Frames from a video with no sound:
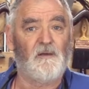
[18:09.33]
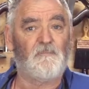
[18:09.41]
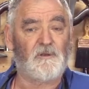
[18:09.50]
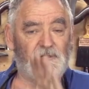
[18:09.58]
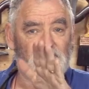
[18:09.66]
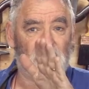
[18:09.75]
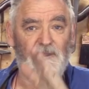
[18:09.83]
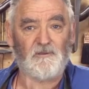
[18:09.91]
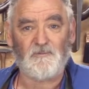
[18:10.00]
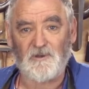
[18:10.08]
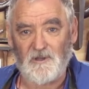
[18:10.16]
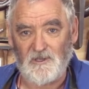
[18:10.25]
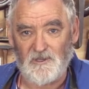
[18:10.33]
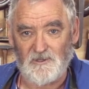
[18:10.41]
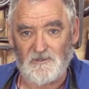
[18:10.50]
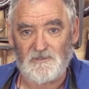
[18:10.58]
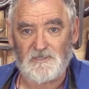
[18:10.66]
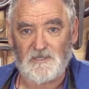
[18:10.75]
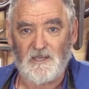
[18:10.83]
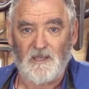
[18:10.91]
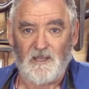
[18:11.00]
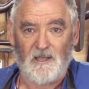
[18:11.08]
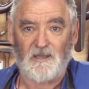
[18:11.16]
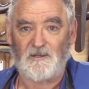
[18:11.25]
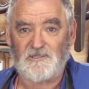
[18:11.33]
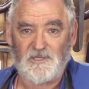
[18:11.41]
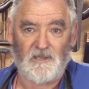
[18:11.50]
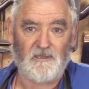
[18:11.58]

But I'll show you what I used, and I'll show